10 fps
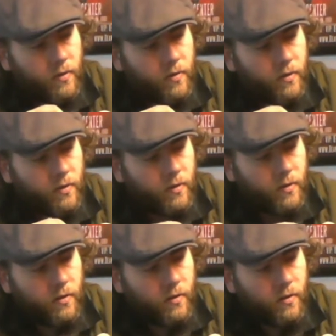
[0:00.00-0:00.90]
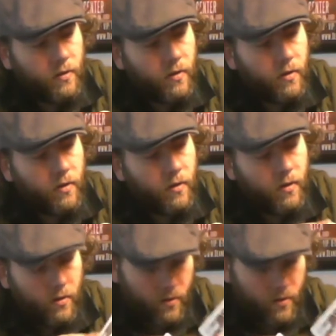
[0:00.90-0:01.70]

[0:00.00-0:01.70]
(no one is talking)